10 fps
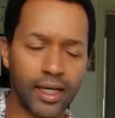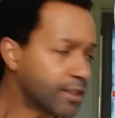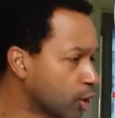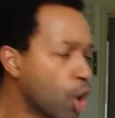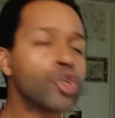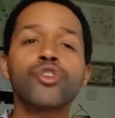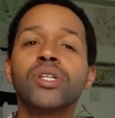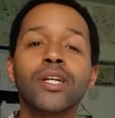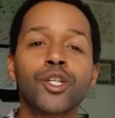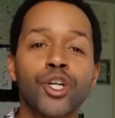It's a
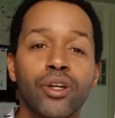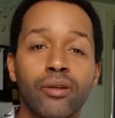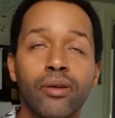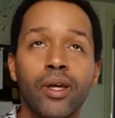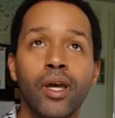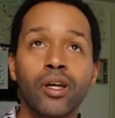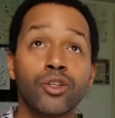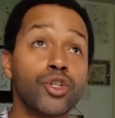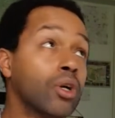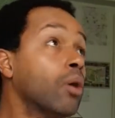contradiction,
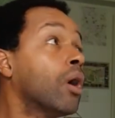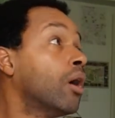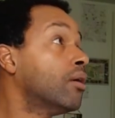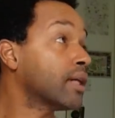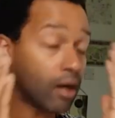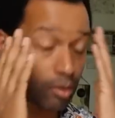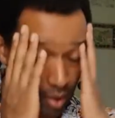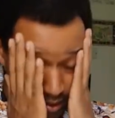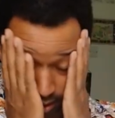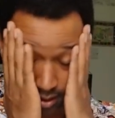because you go hokey, oh
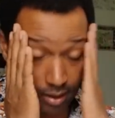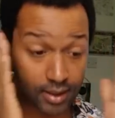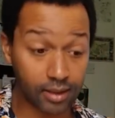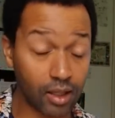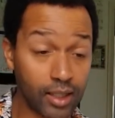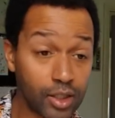my goodness, like,